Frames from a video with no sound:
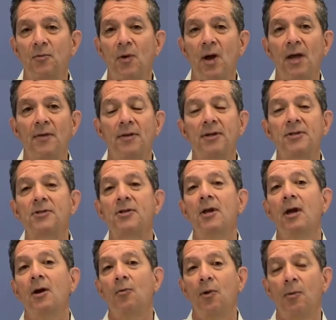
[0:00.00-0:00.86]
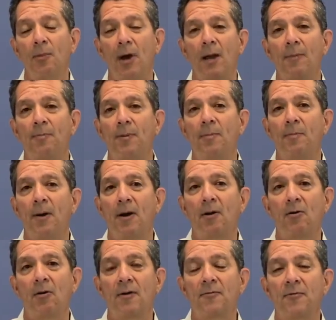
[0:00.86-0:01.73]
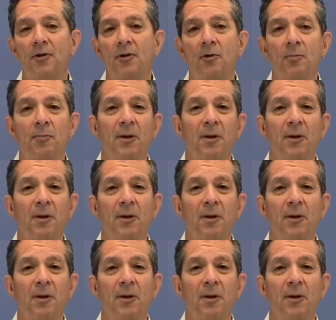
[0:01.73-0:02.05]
wellness, we might be better off too.